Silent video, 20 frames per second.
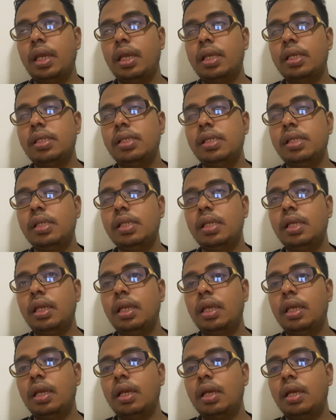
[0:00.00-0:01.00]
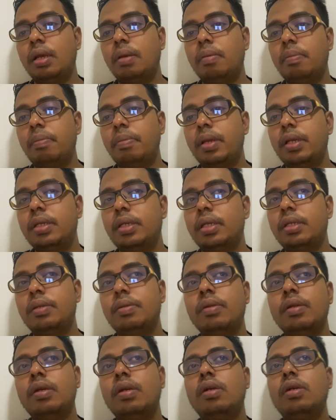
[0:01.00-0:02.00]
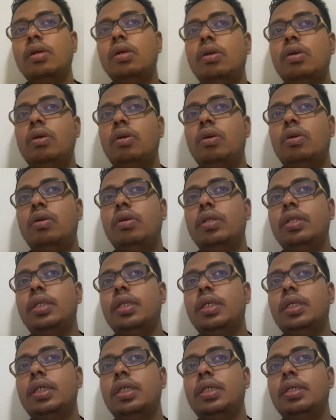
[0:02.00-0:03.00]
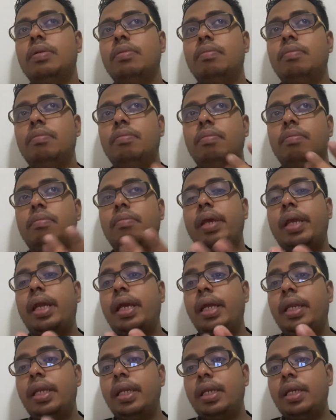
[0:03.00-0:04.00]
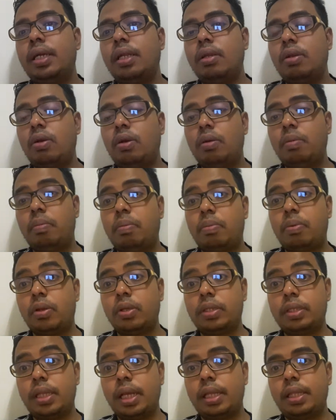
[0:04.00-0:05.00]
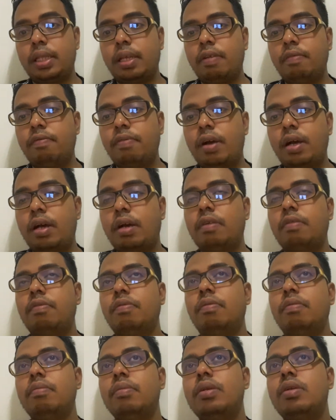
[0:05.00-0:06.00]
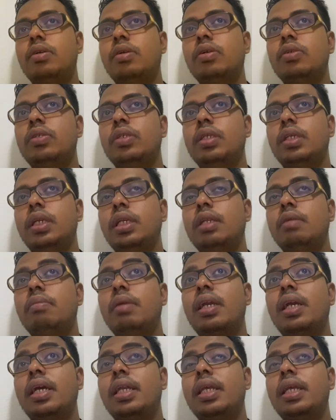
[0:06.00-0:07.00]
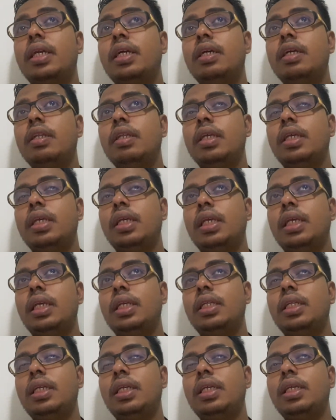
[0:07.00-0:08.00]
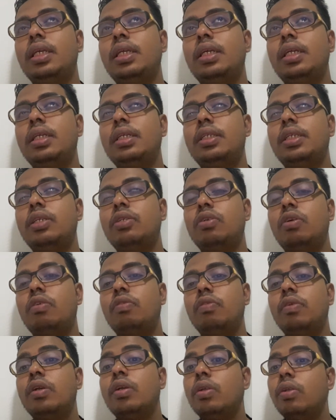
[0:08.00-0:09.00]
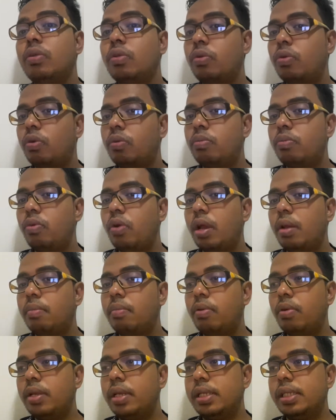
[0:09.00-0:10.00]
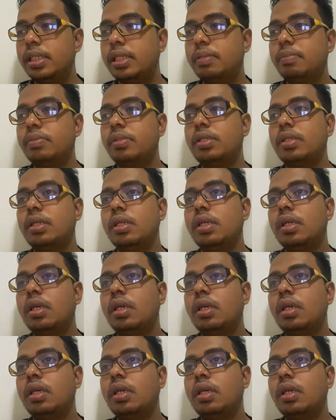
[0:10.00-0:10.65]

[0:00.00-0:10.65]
Is it patient on the mechanical or prosthetic valve, because in the mechanical it increase risk of thromboembolisms,